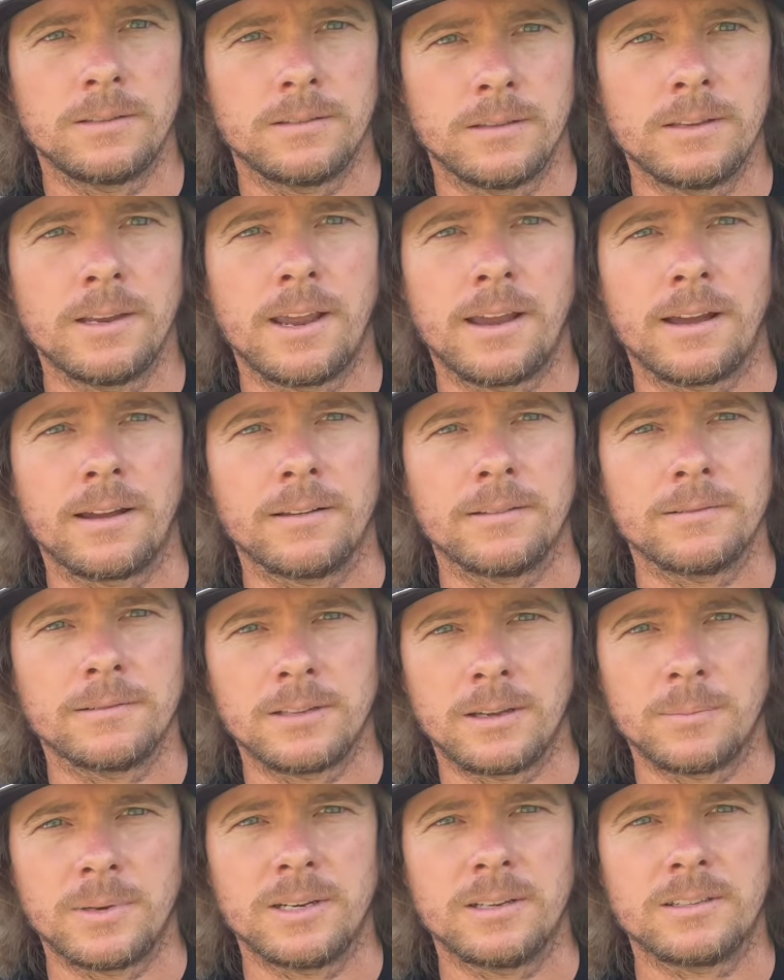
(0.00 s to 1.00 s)
Yeah,
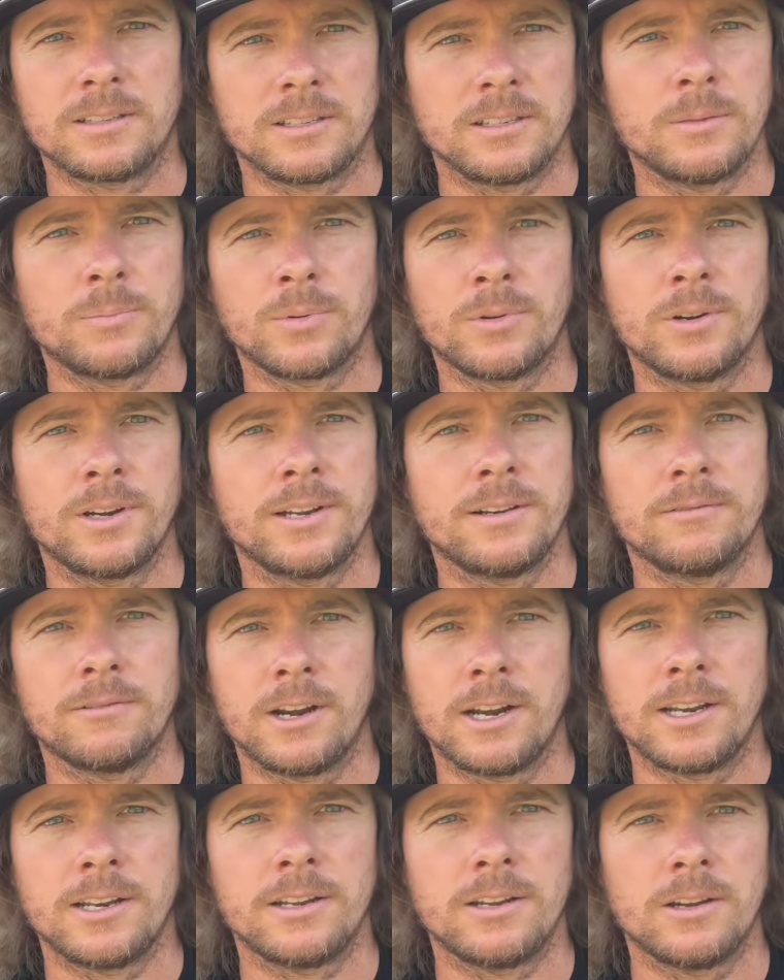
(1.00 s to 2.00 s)
I mean, it's slippery and
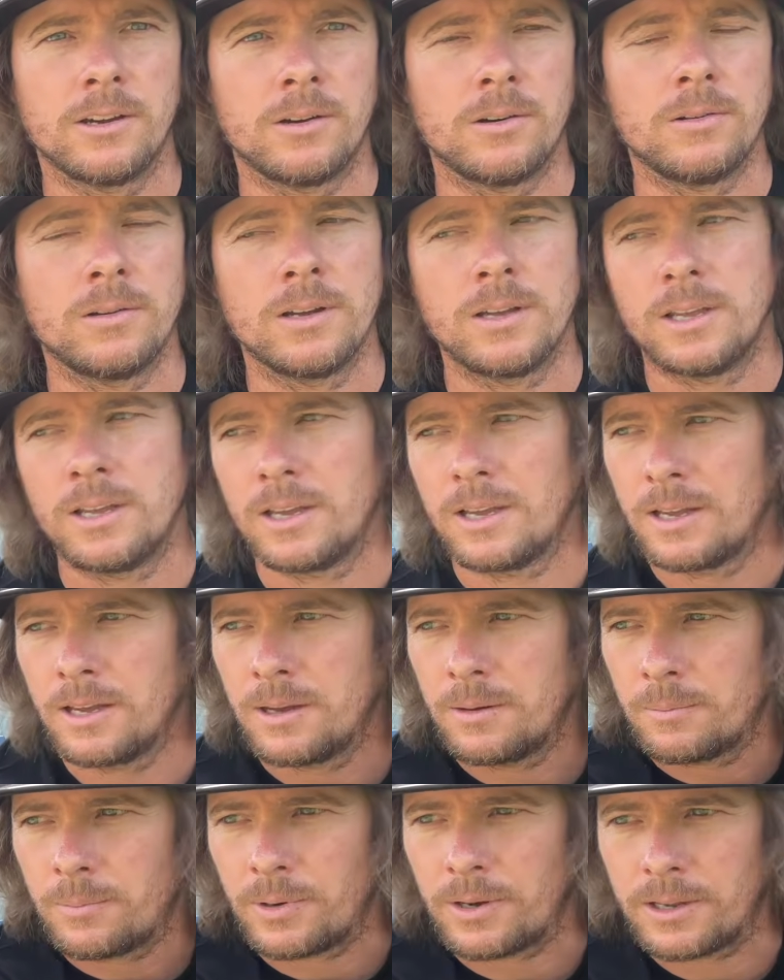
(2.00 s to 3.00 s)
ready to go,
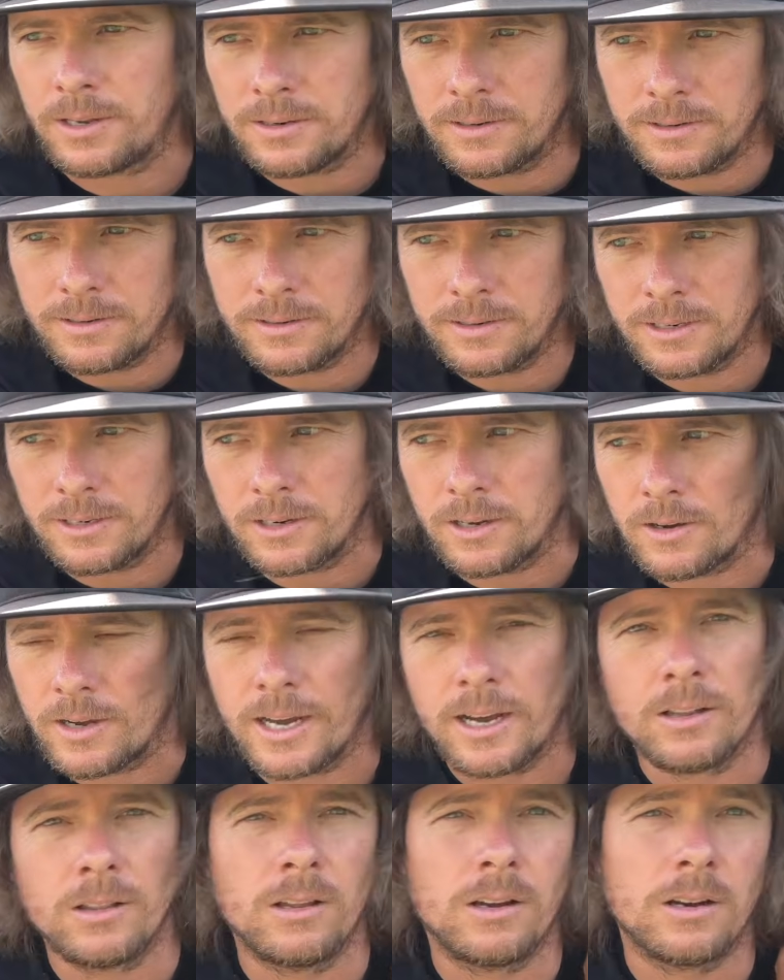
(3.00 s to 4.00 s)
but you know,
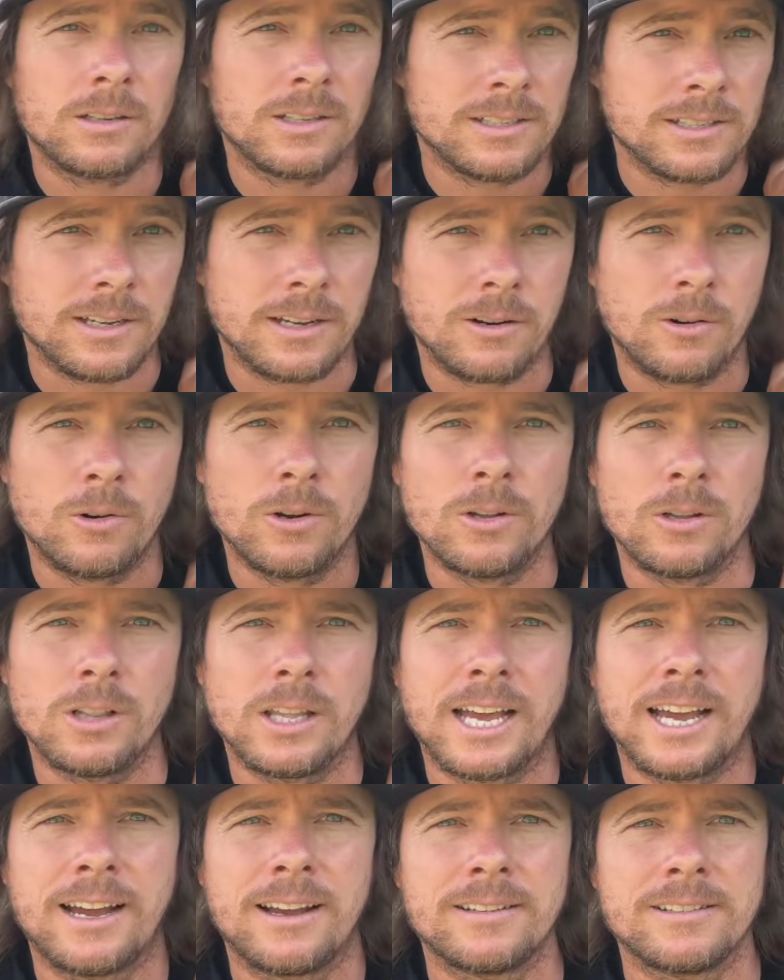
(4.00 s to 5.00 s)
how long does that oil
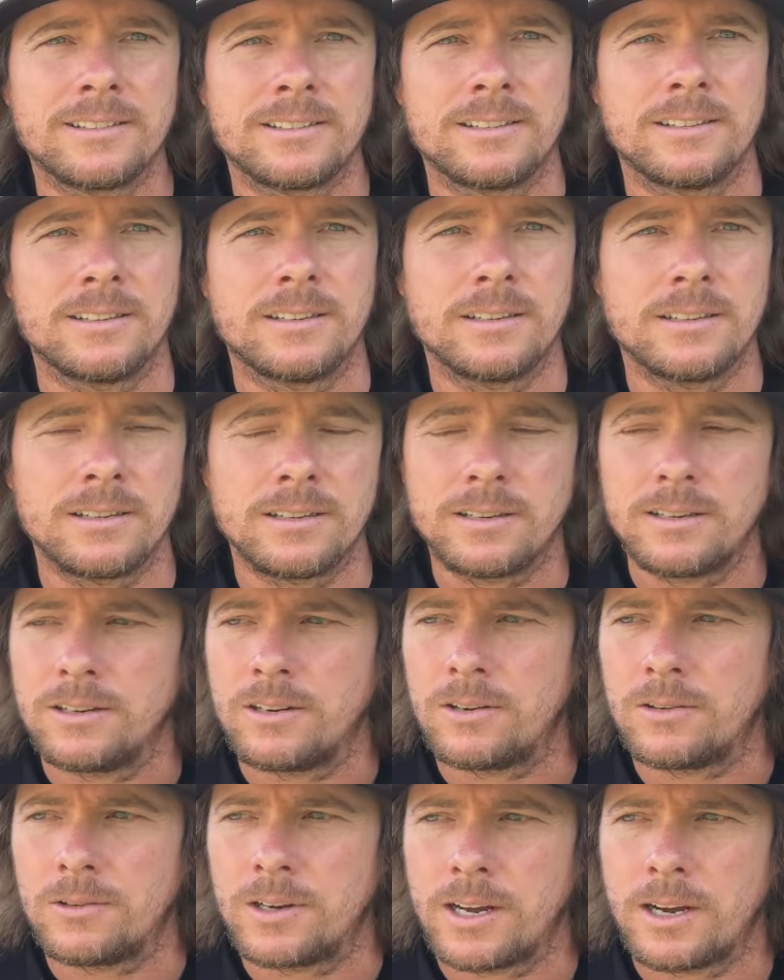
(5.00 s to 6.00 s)
last, and you
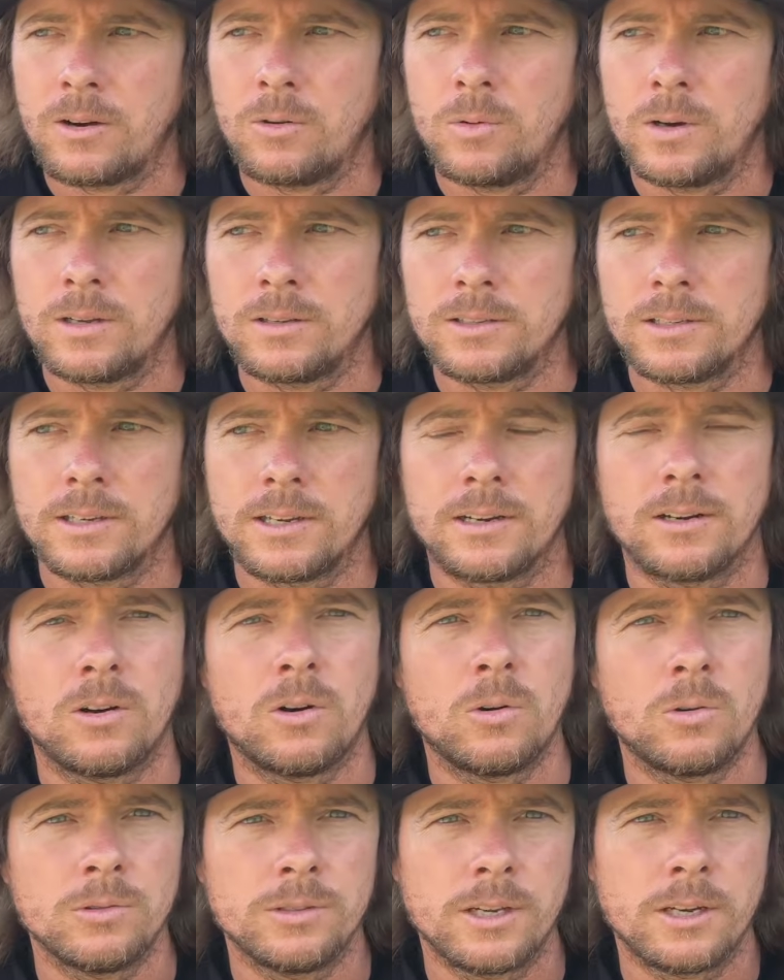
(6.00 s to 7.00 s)
know, how well is it going to
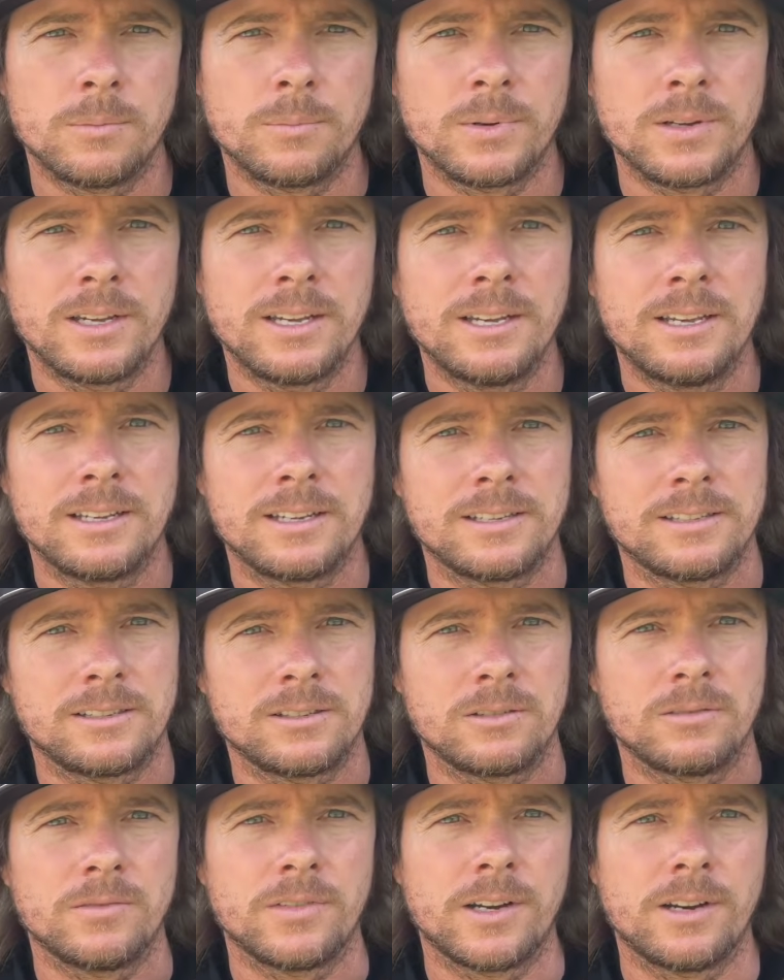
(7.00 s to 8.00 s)
hold up, because
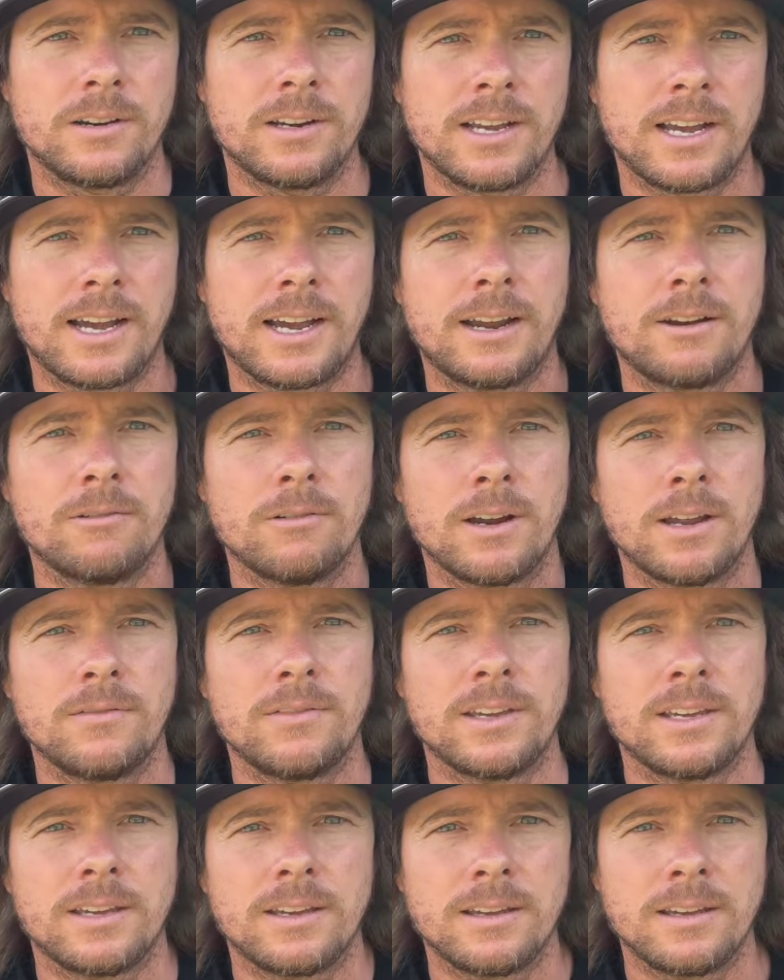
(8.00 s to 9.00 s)
they're very high
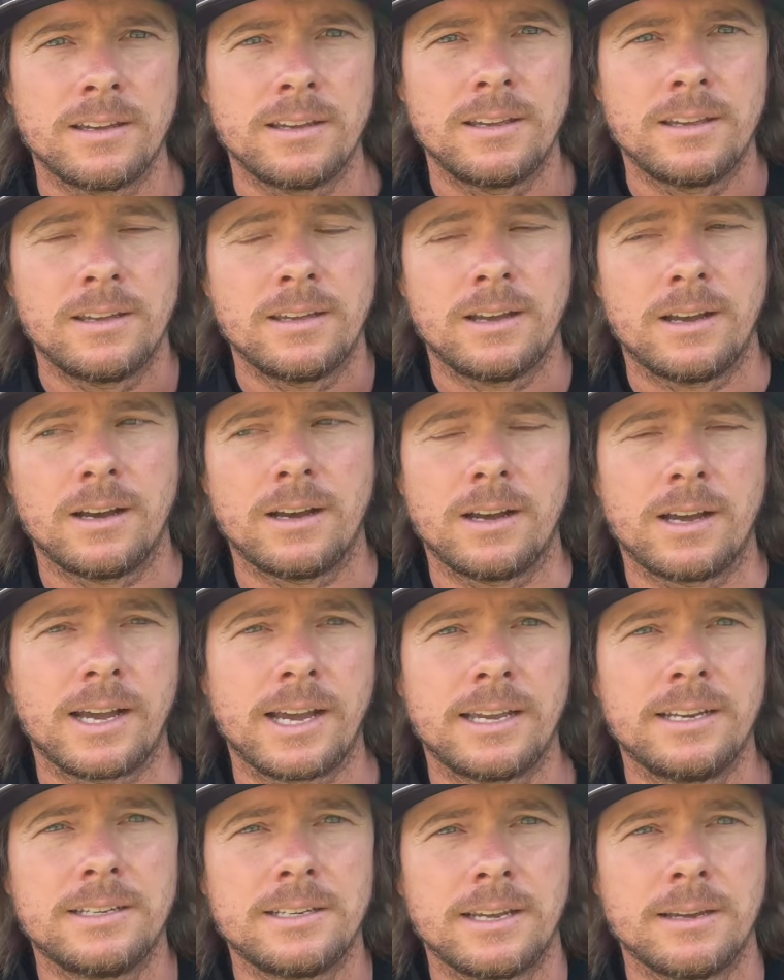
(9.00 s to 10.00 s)
revving,
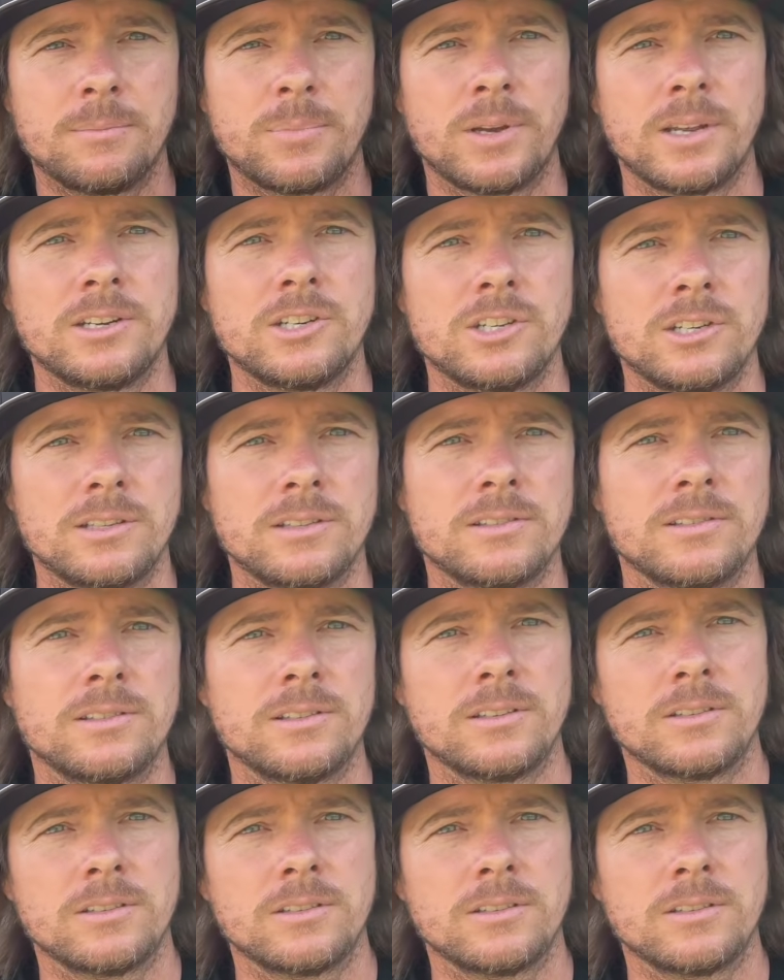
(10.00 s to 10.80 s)
high temp engines.